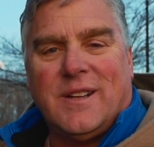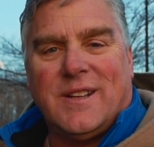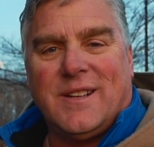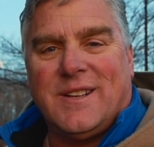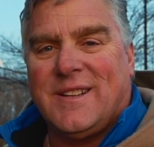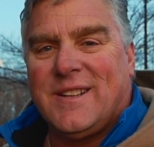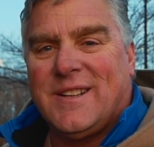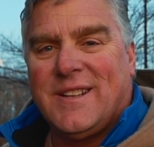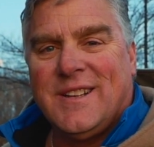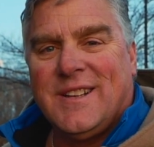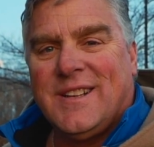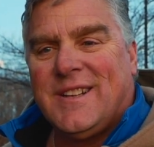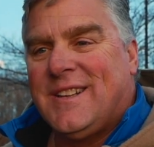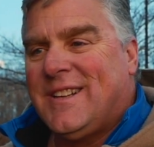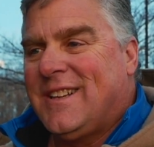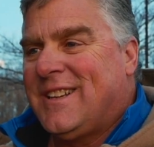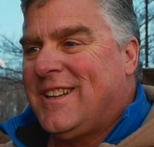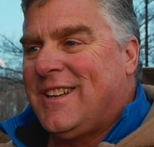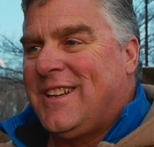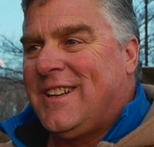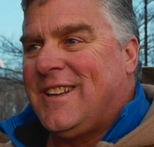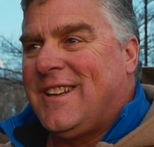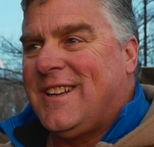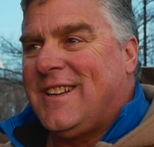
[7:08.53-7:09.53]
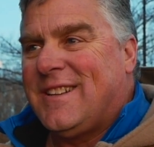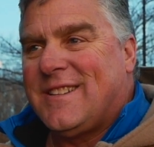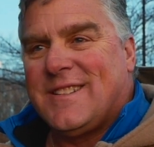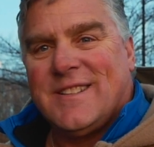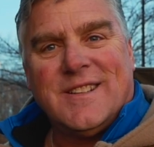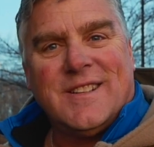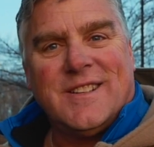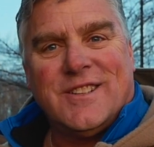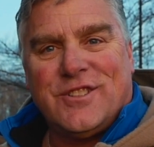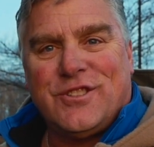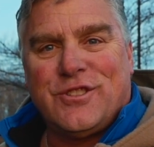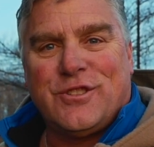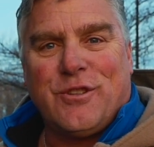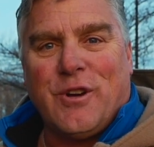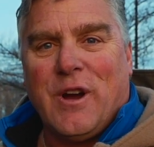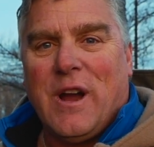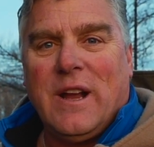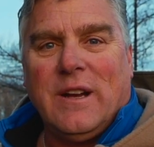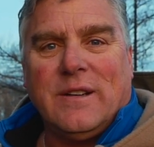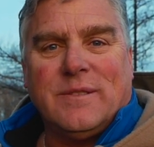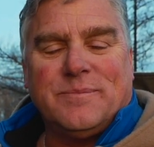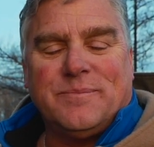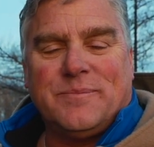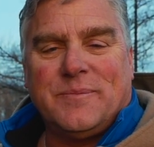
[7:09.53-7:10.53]
And this is
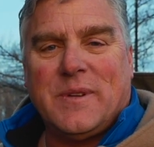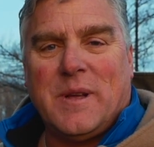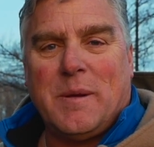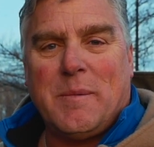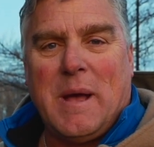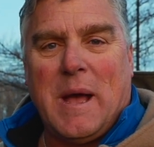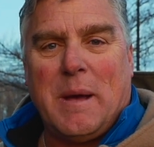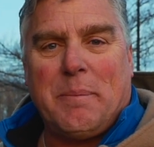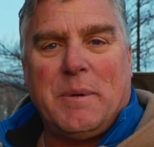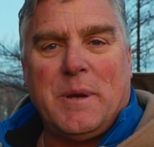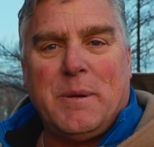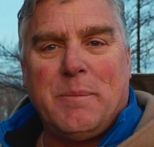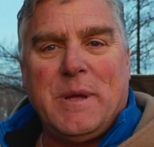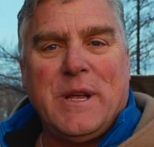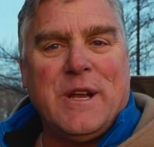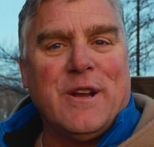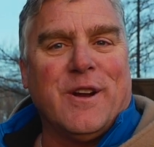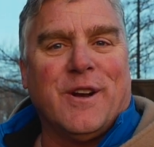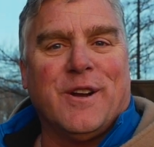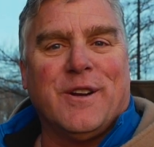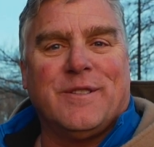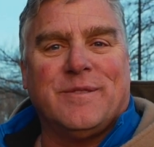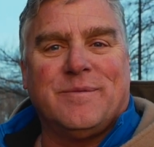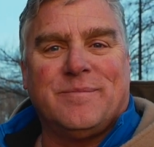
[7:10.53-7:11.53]
great. I'm happy to be here.